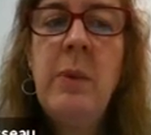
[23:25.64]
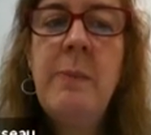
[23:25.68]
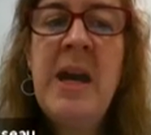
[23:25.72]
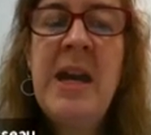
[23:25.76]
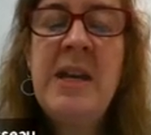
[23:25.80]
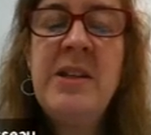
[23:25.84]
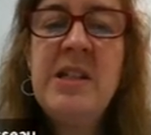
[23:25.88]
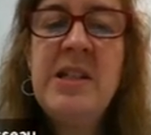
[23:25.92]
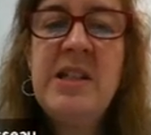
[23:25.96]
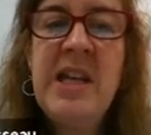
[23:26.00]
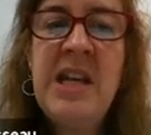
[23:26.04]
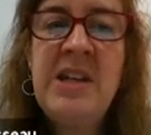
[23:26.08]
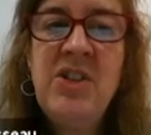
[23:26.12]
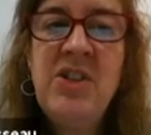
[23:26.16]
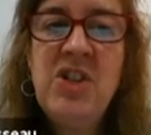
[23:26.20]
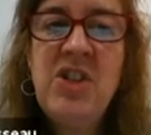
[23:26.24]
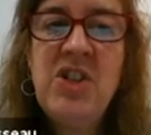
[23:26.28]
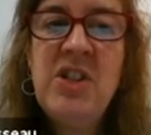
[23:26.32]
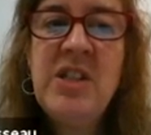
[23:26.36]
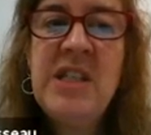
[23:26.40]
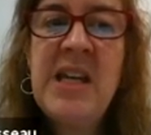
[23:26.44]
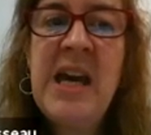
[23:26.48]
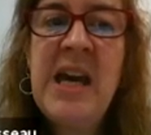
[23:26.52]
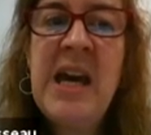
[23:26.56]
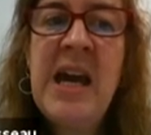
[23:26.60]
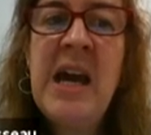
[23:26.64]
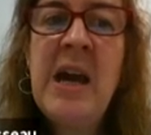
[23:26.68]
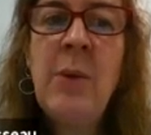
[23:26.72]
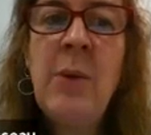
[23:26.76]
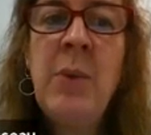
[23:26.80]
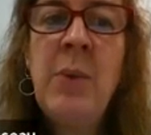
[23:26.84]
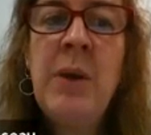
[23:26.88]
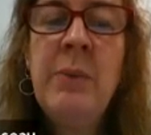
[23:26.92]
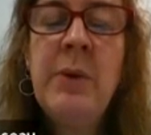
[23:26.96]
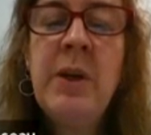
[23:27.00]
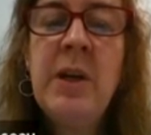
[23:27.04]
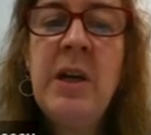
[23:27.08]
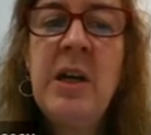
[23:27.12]
paid attention to how
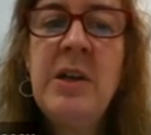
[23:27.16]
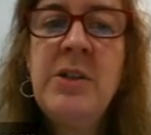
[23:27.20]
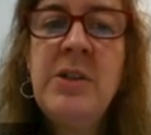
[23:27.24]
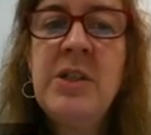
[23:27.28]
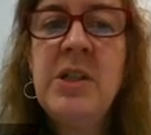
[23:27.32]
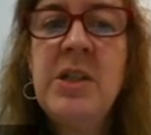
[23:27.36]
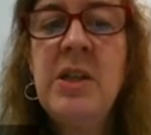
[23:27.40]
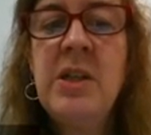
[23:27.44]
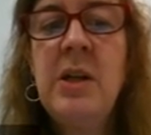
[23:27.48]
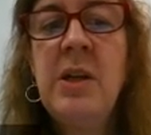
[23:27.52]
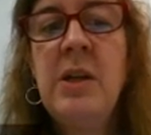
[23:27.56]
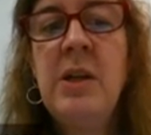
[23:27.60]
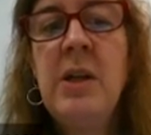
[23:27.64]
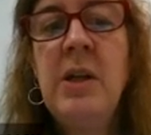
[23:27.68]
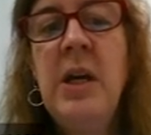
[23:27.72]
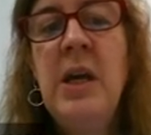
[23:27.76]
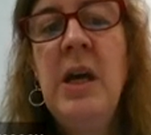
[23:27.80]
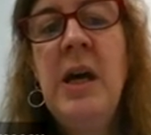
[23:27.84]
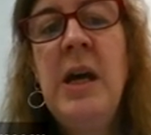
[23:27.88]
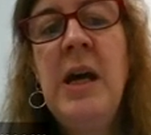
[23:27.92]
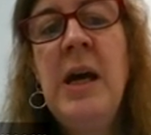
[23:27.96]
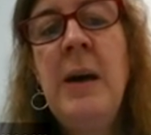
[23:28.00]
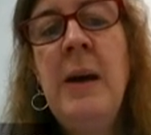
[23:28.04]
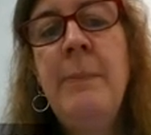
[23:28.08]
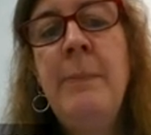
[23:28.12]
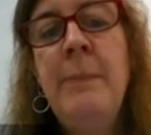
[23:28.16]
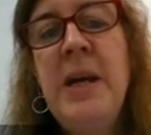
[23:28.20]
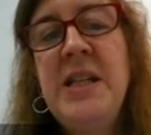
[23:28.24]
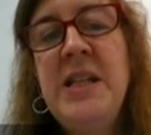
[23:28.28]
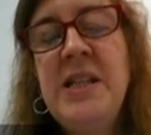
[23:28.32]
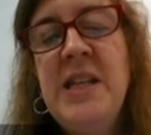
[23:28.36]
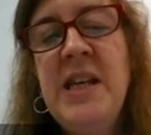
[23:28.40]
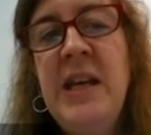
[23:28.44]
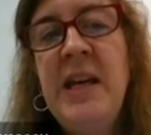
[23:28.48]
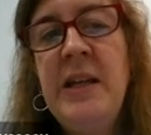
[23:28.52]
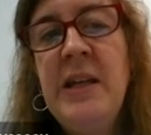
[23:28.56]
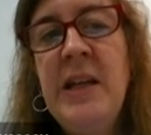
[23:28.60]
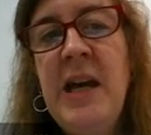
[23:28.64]
we were going to
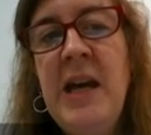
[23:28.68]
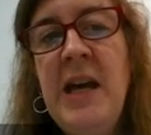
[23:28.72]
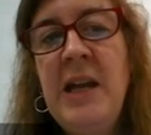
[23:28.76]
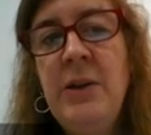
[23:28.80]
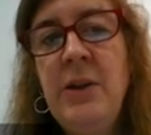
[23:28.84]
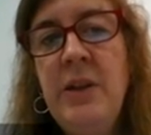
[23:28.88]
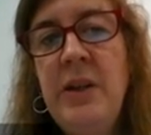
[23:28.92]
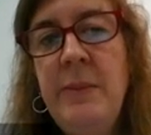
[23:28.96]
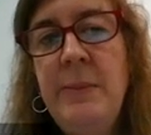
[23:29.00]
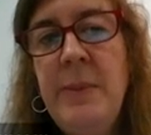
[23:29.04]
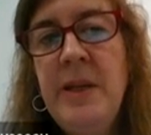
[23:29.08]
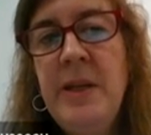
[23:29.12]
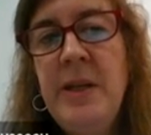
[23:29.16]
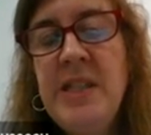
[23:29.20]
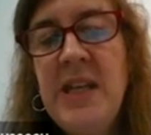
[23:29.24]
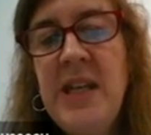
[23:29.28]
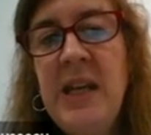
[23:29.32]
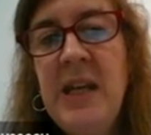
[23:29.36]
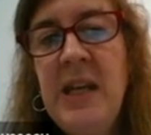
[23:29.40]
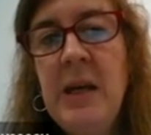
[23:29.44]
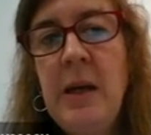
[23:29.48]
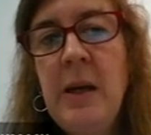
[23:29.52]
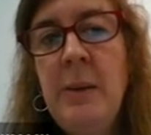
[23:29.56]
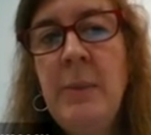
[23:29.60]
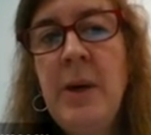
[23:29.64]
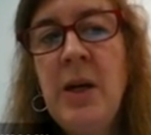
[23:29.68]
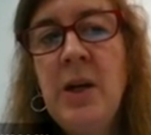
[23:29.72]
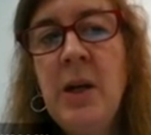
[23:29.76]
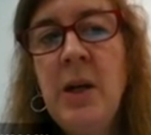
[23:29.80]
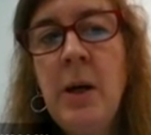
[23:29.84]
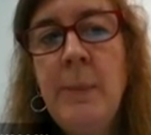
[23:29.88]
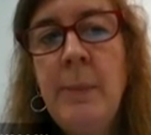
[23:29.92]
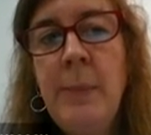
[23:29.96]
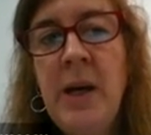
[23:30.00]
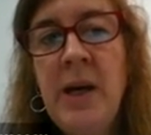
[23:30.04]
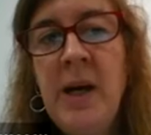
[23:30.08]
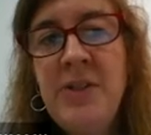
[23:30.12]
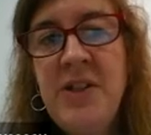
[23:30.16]
maintain anonymity among
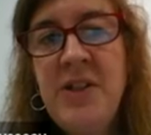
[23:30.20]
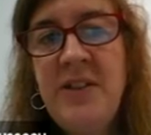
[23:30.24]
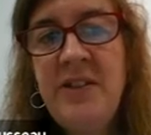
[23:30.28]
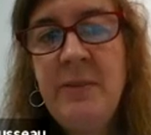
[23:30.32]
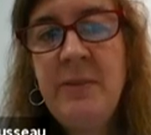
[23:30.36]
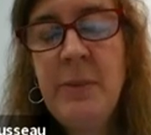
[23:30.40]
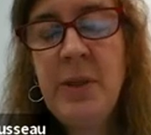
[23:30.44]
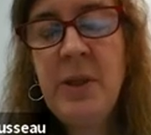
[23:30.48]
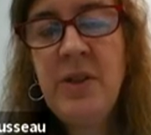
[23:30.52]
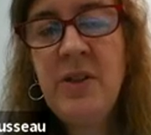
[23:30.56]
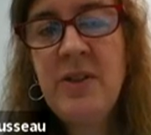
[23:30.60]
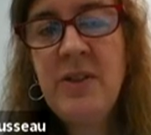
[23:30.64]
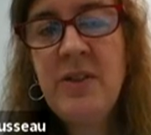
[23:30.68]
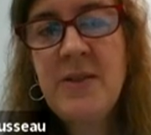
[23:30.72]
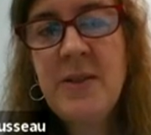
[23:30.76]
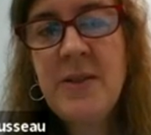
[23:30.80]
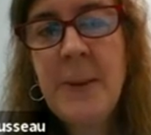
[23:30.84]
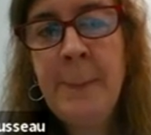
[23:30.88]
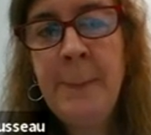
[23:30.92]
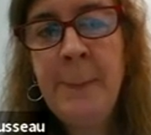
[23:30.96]
our participants.